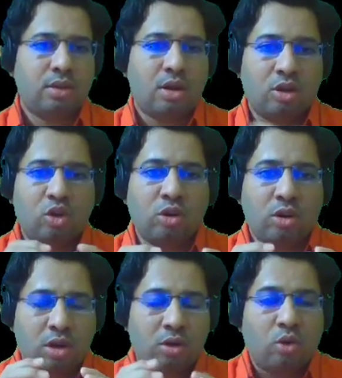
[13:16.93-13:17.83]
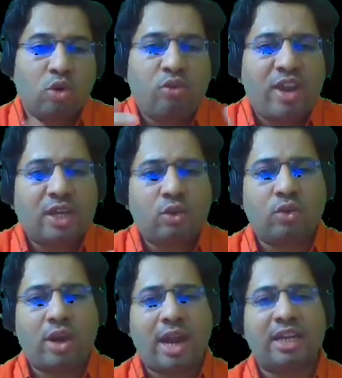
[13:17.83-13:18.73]
A good way
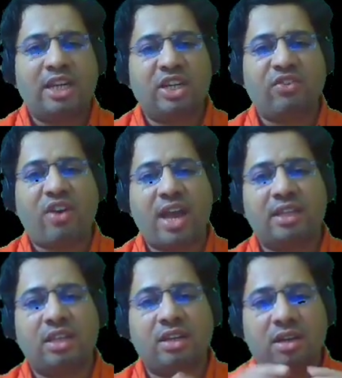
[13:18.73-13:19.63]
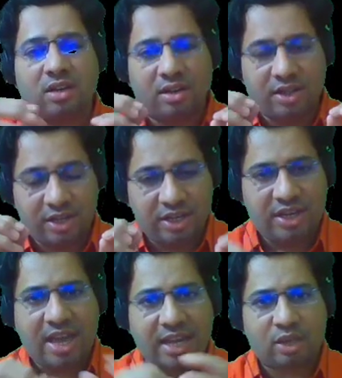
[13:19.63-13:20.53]
to identify the
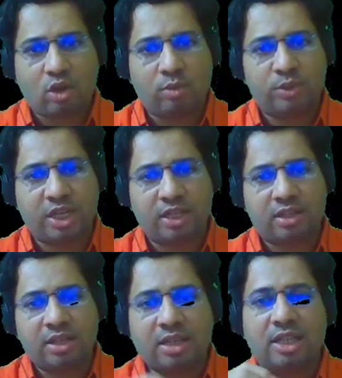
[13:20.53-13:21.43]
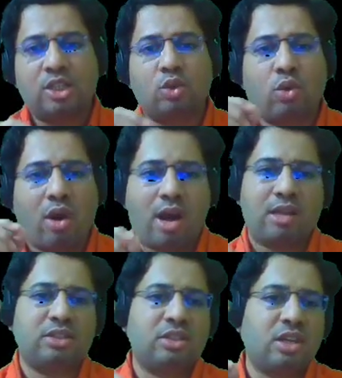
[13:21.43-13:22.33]
indirect object is to
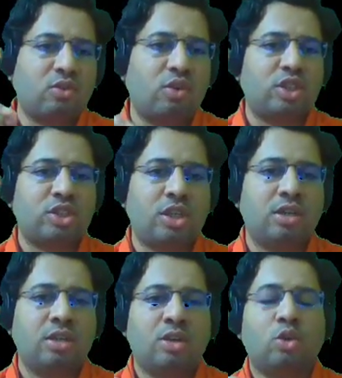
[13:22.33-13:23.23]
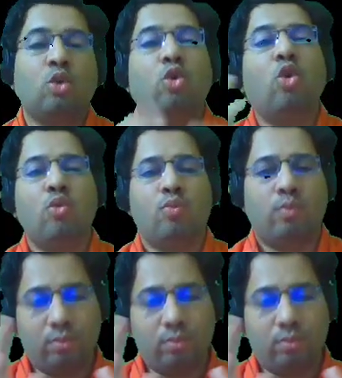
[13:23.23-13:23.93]
ask the question to whom